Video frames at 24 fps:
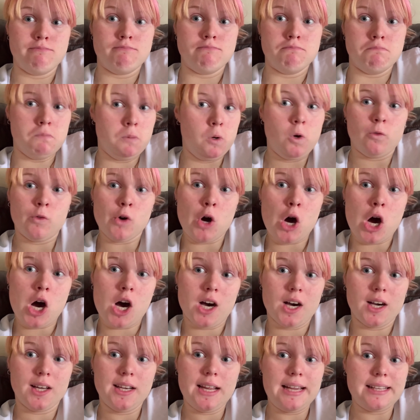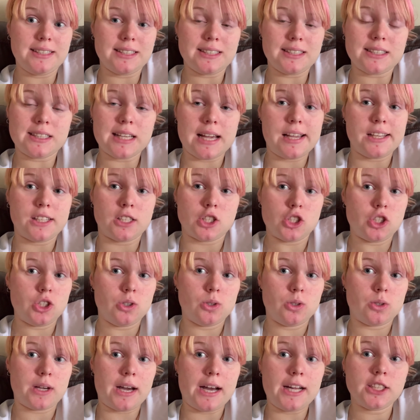move on and decided to
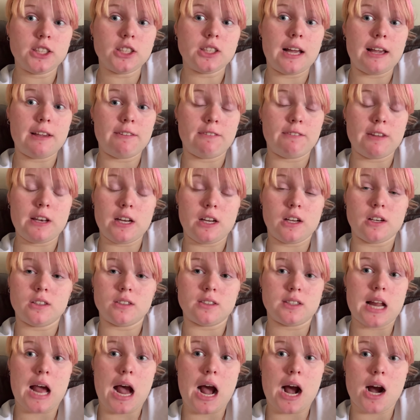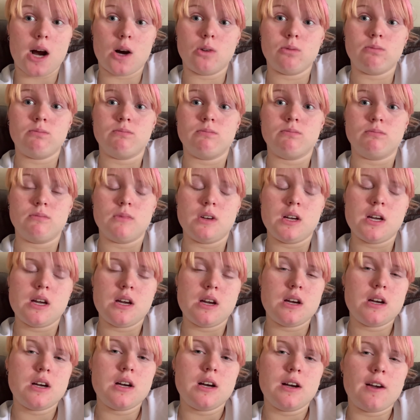do Gotcha Life videos now.
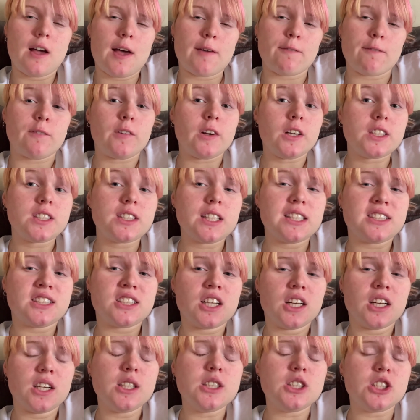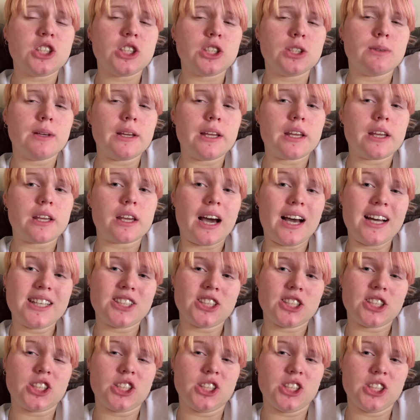At first, I started doing
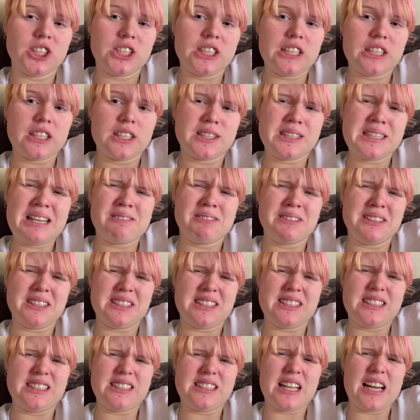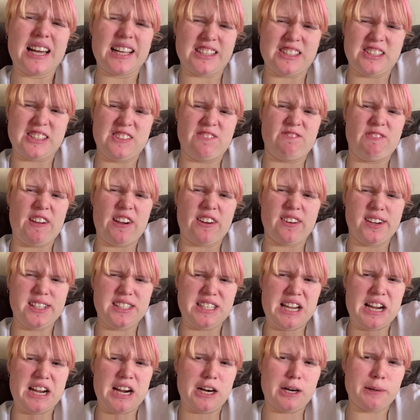Gotcha Studios. It was a very
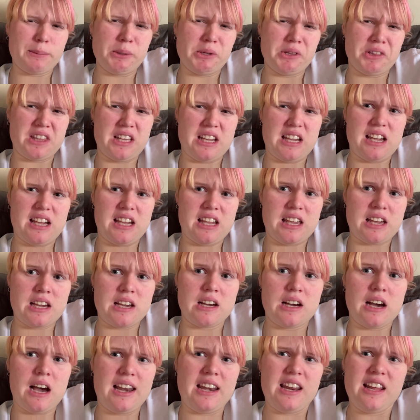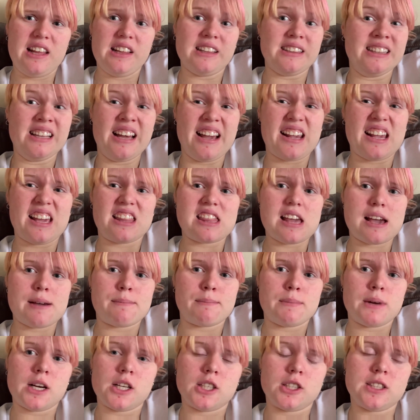terrible thing. I didn't like it that
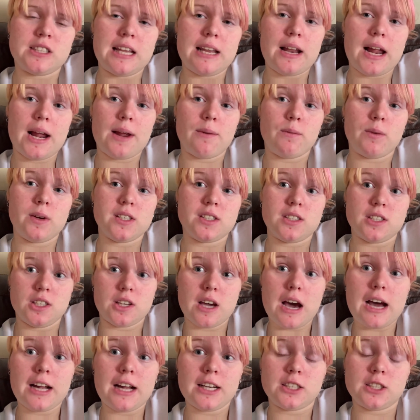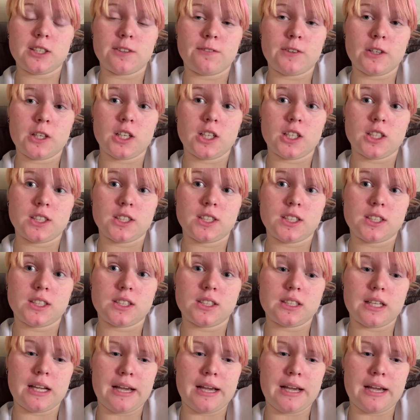much. Then I went to Gotchaverse.